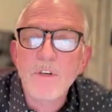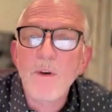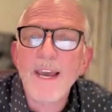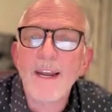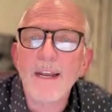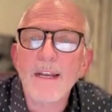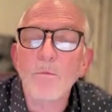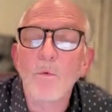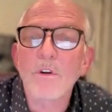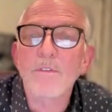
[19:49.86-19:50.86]
Who had
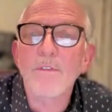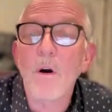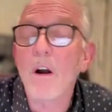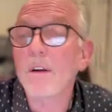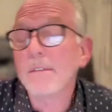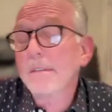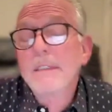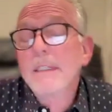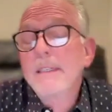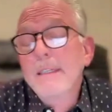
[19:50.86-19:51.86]
a wonderful heart.
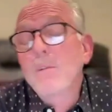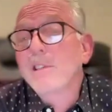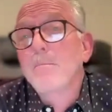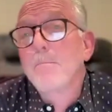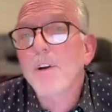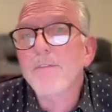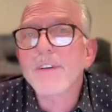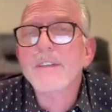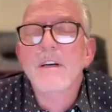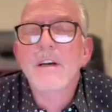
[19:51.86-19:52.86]
It wasn't
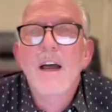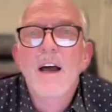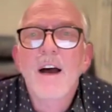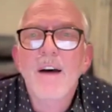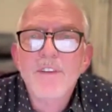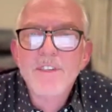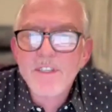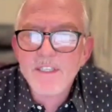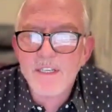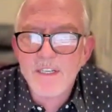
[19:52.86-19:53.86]
perfect.
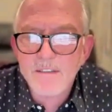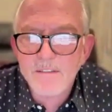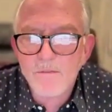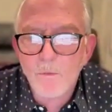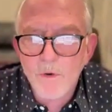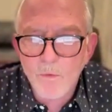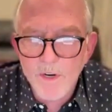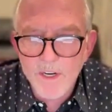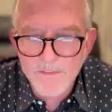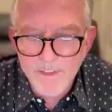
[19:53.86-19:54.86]
Obviously, we're
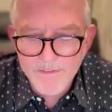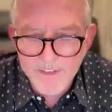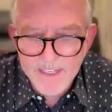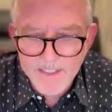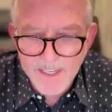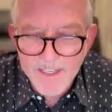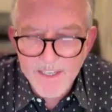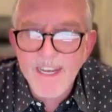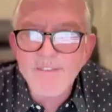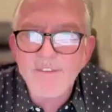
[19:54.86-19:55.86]
aware of the things
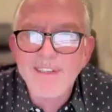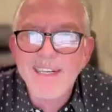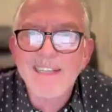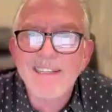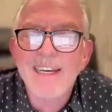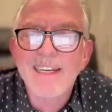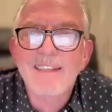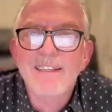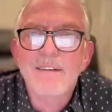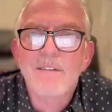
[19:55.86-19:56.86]
that David did that
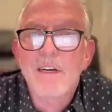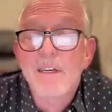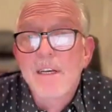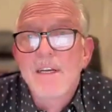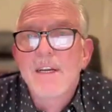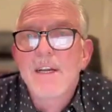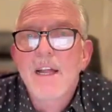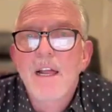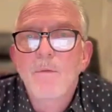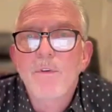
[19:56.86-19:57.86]

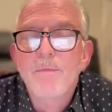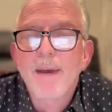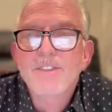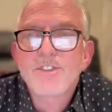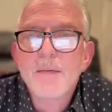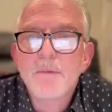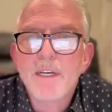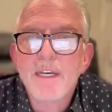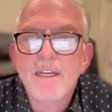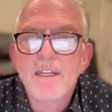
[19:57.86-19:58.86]
with Bathsheba
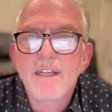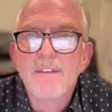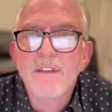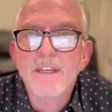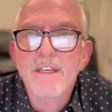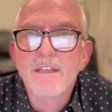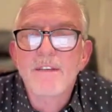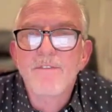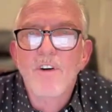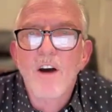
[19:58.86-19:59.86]
and then the
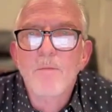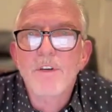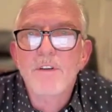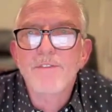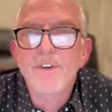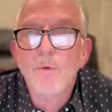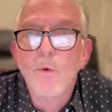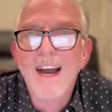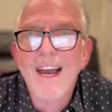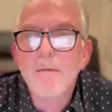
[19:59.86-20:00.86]
involvement of
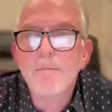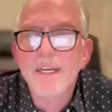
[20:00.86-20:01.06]
Uriah